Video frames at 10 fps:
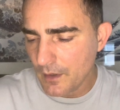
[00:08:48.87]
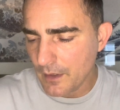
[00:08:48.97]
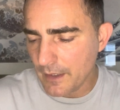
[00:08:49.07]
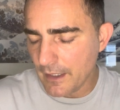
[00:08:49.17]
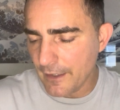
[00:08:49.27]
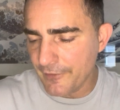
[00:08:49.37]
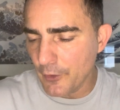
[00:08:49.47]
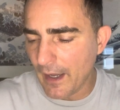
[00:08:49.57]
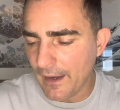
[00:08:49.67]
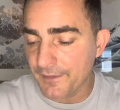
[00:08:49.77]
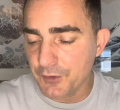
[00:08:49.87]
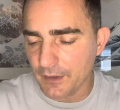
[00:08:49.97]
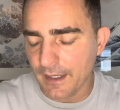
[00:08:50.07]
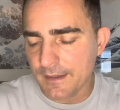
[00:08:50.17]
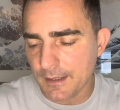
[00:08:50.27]
If you have to
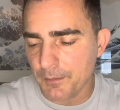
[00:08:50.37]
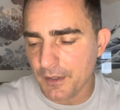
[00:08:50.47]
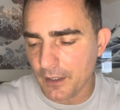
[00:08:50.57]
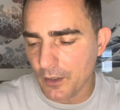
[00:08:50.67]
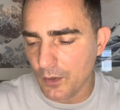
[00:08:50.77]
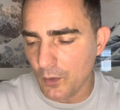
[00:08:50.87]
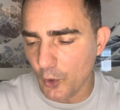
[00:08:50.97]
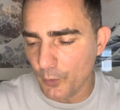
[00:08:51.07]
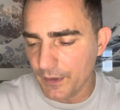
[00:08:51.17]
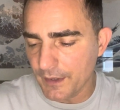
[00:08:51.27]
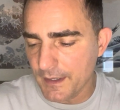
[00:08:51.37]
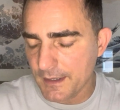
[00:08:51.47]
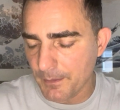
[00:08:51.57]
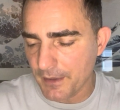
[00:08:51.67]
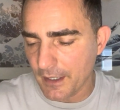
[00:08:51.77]
let something go or release
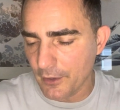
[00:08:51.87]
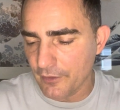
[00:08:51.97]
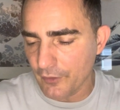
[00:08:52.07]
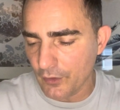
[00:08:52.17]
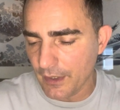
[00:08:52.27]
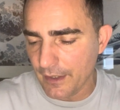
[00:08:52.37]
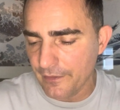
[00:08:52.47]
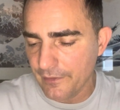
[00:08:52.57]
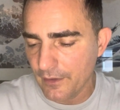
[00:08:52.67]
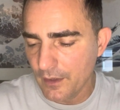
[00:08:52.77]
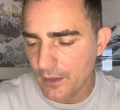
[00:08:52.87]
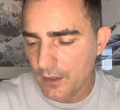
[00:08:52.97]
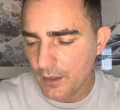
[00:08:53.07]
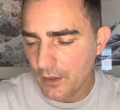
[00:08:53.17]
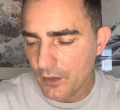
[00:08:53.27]
something out of your life,
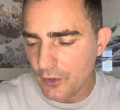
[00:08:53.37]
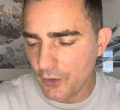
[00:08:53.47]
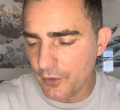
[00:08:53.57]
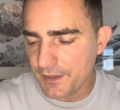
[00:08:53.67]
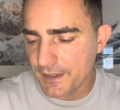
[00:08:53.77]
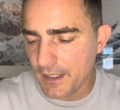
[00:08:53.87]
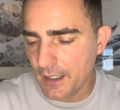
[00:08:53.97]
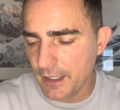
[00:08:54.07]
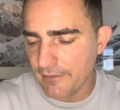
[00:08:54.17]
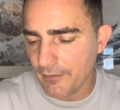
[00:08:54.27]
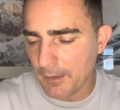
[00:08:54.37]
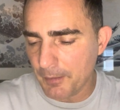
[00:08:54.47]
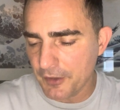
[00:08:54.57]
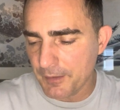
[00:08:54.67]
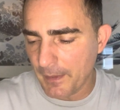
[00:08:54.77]
you're seeing it from a
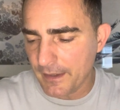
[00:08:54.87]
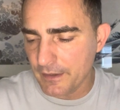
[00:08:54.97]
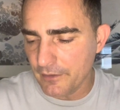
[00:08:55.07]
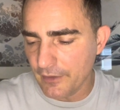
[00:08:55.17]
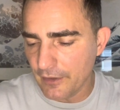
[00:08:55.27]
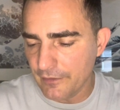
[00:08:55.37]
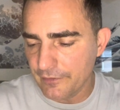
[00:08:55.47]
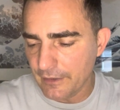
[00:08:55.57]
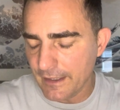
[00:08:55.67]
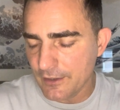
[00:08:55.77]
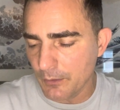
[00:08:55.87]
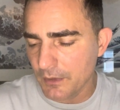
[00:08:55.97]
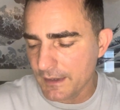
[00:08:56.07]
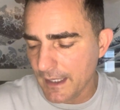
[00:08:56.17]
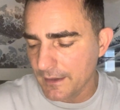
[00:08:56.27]
perspective of, it's
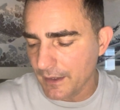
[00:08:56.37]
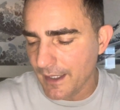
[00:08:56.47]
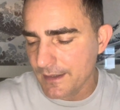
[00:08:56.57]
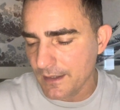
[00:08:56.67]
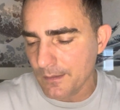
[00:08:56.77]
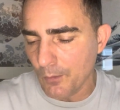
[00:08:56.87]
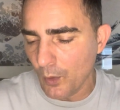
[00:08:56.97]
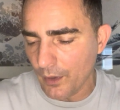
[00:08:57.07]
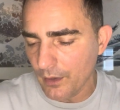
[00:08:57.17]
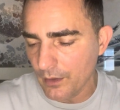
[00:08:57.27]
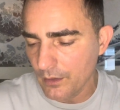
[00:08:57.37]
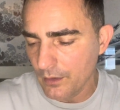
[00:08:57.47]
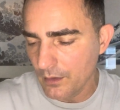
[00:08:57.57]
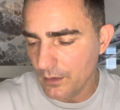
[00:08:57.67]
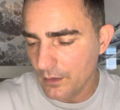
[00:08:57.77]
almost like less is more.
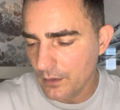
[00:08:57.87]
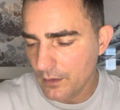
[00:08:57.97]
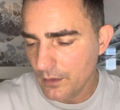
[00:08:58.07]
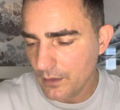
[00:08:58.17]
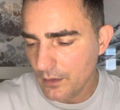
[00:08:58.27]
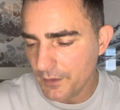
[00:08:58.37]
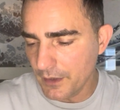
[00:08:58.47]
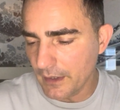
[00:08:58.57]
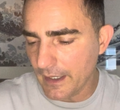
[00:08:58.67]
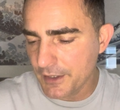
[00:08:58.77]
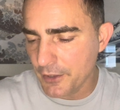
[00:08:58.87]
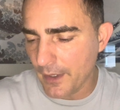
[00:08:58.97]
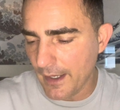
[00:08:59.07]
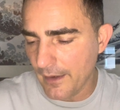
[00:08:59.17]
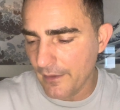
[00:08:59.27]
The less you
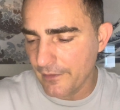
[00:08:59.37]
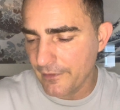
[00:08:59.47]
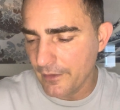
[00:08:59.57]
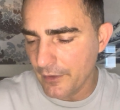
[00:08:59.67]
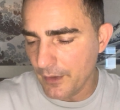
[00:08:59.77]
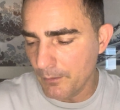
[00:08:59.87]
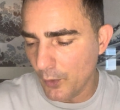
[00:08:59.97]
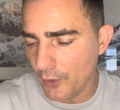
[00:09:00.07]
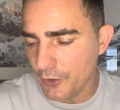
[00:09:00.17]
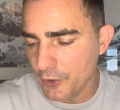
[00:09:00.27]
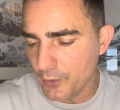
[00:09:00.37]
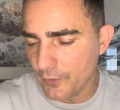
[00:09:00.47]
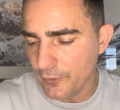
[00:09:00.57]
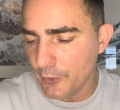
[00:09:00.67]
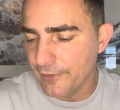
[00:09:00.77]
have, the more
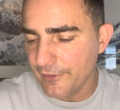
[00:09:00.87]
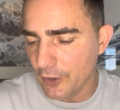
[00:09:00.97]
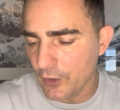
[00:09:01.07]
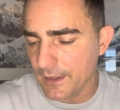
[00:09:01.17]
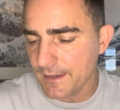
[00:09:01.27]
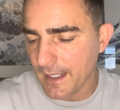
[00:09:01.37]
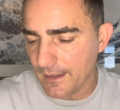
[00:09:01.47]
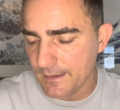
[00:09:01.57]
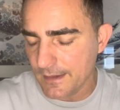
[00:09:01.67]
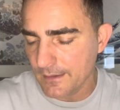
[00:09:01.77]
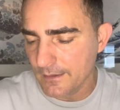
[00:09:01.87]
you feel content.